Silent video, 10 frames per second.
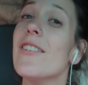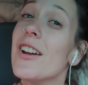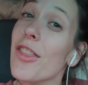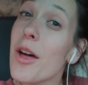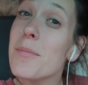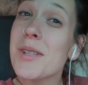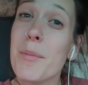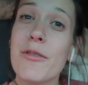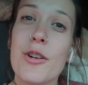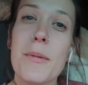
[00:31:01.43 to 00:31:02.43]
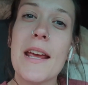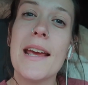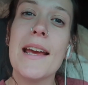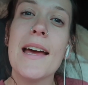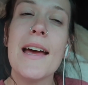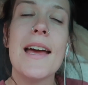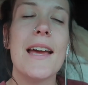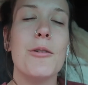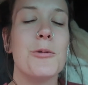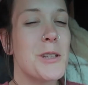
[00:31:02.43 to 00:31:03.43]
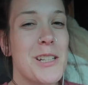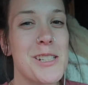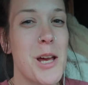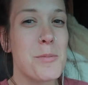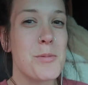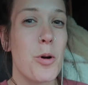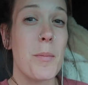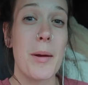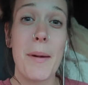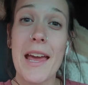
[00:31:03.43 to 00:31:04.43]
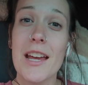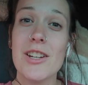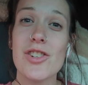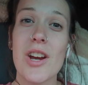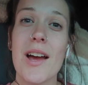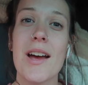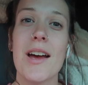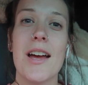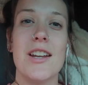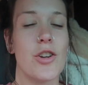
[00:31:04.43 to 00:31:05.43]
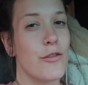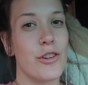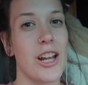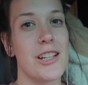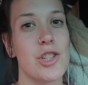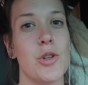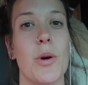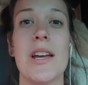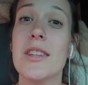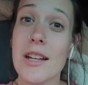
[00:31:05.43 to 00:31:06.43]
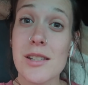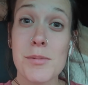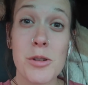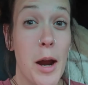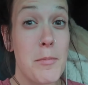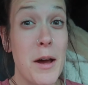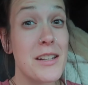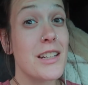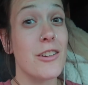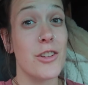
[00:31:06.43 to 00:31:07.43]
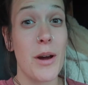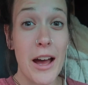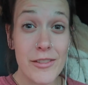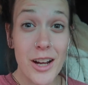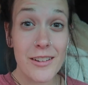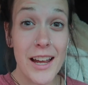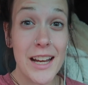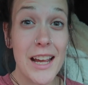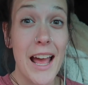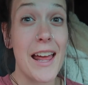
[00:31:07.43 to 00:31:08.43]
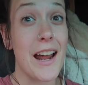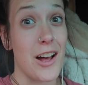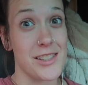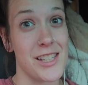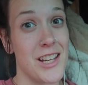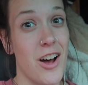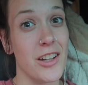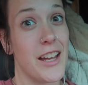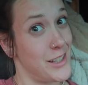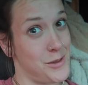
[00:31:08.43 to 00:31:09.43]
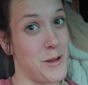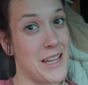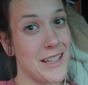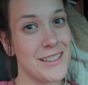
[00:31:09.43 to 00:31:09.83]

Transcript: it a thumbs up for me. It really does help support my page. And don't forget to hit that subscribe button if you haven't already, and I'll see y'all next week.